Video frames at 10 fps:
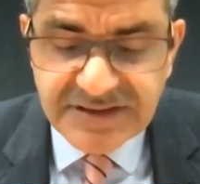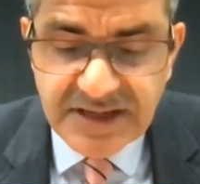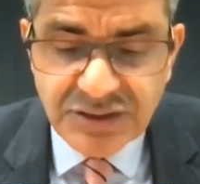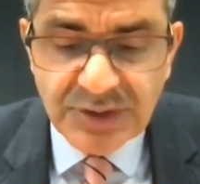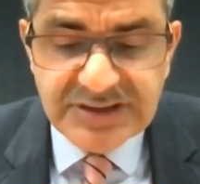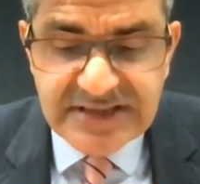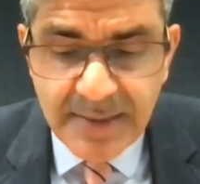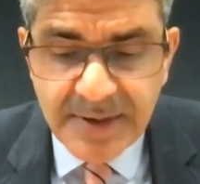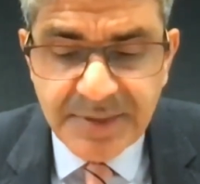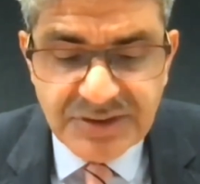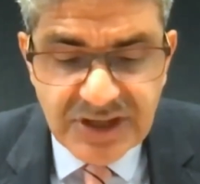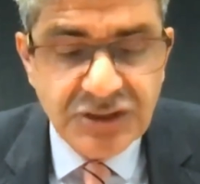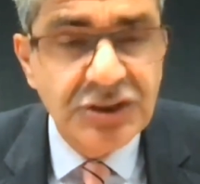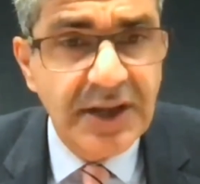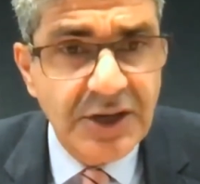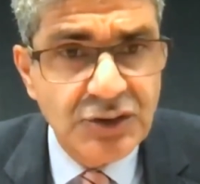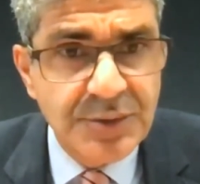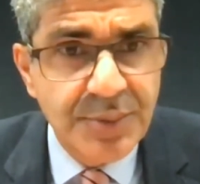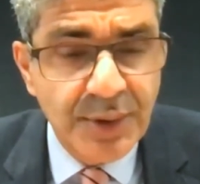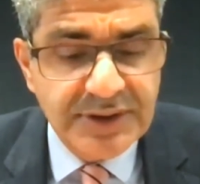to examine potential
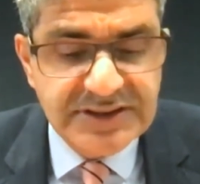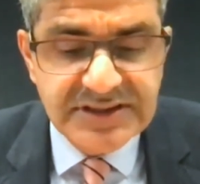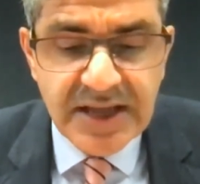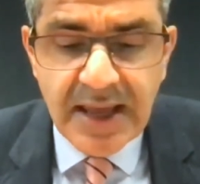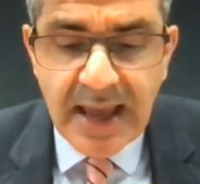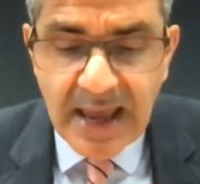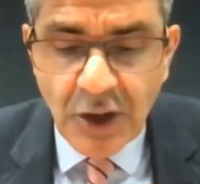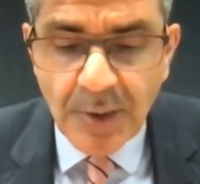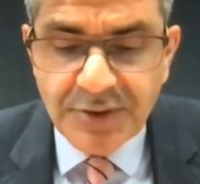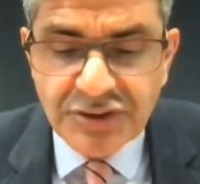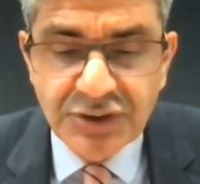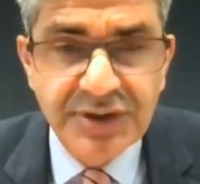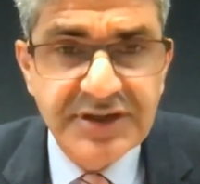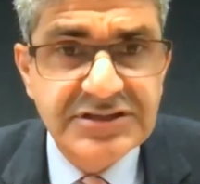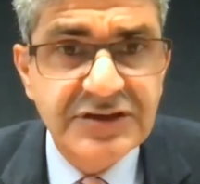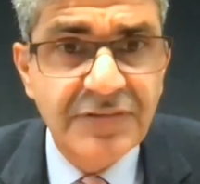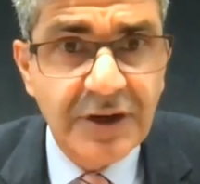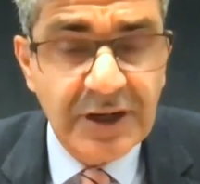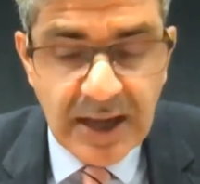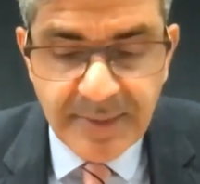entry points and opportunities
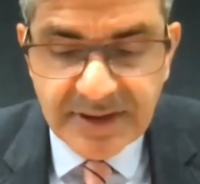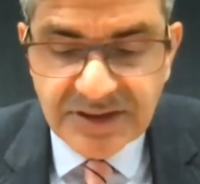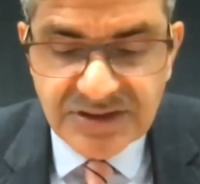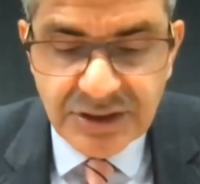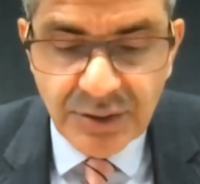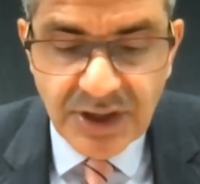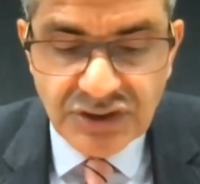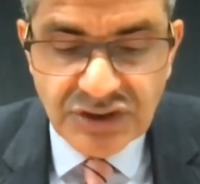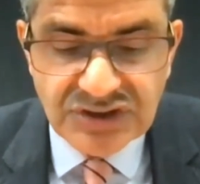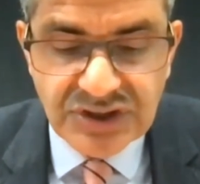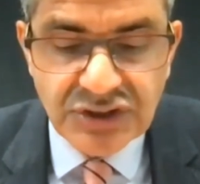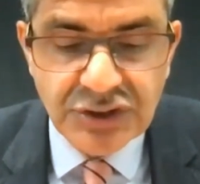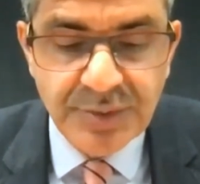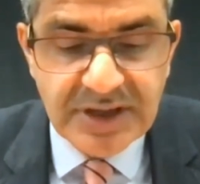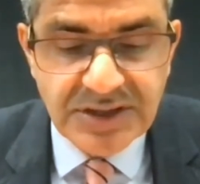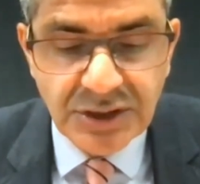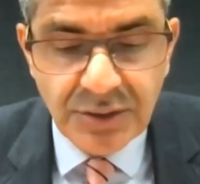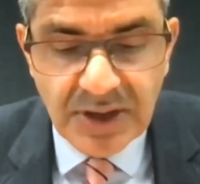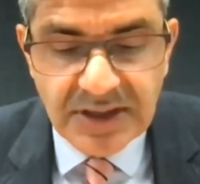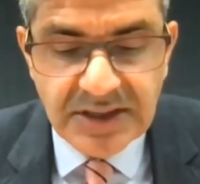for climate considerations to be
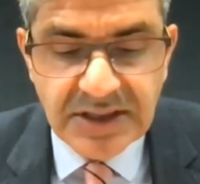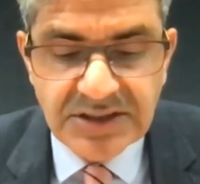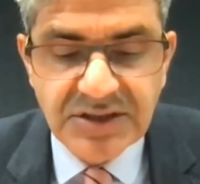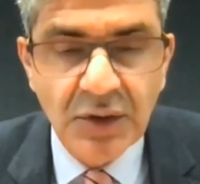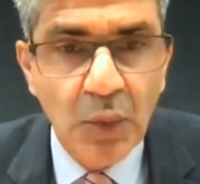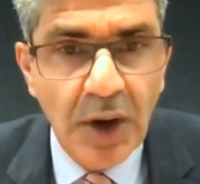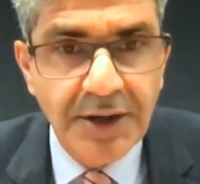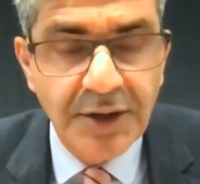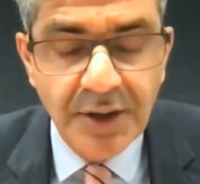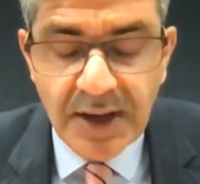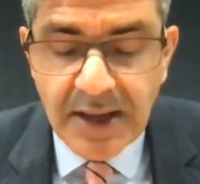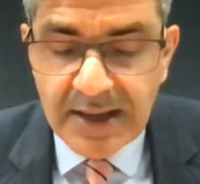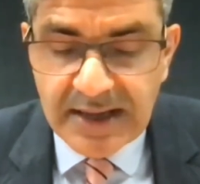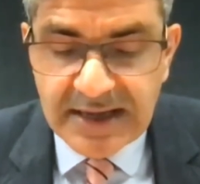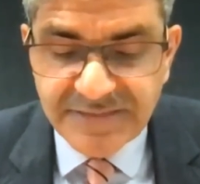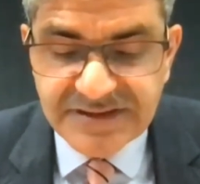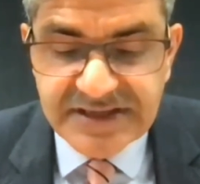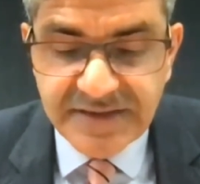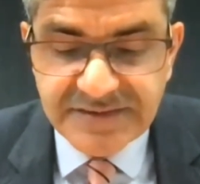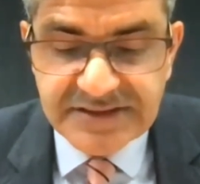integrated into the wider
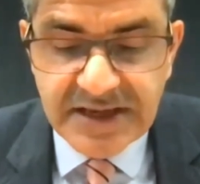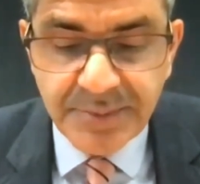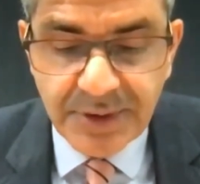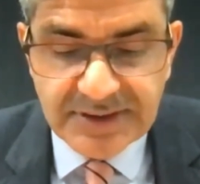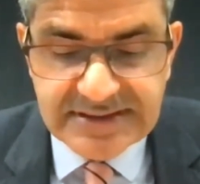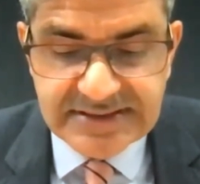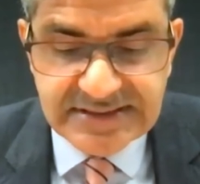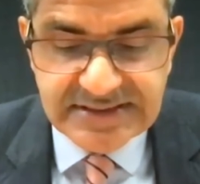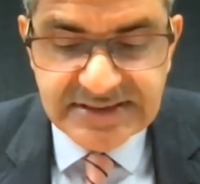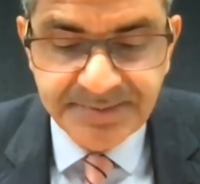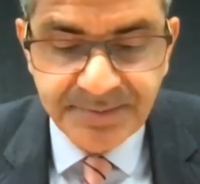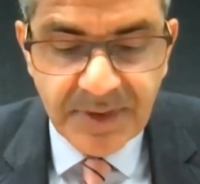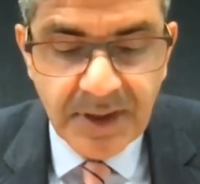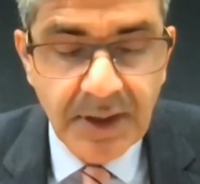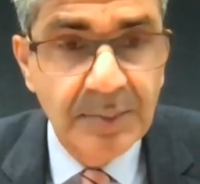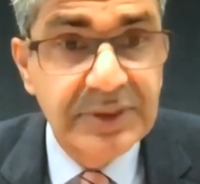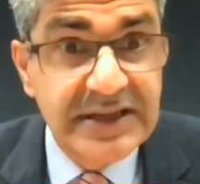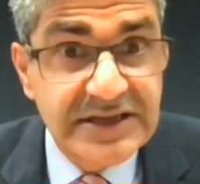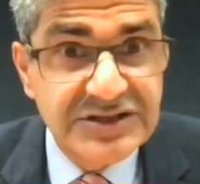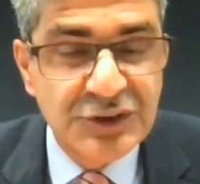AFCFTA processes.
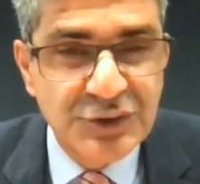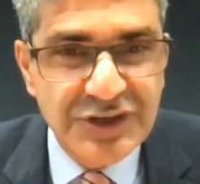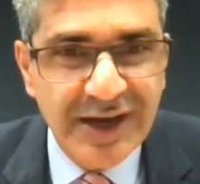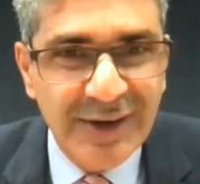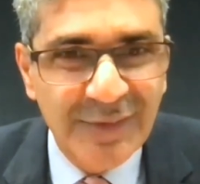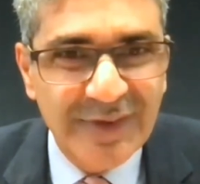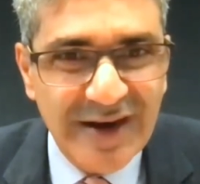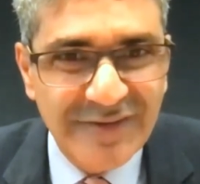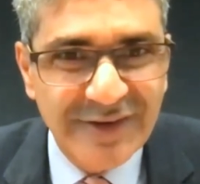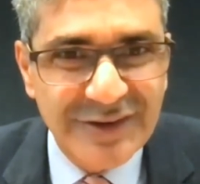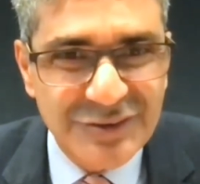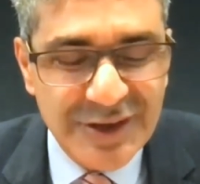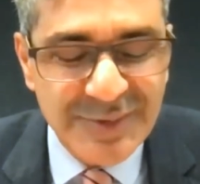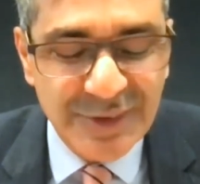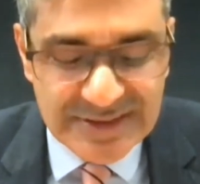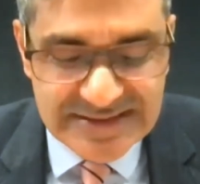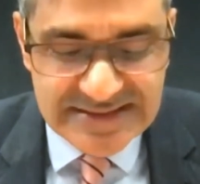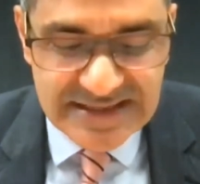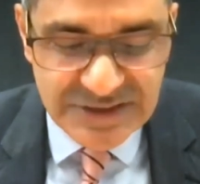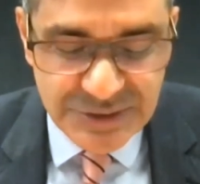Please do check out the African Trade
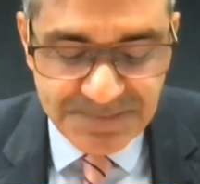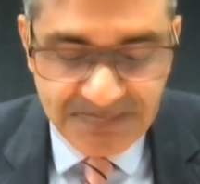Policy Centre.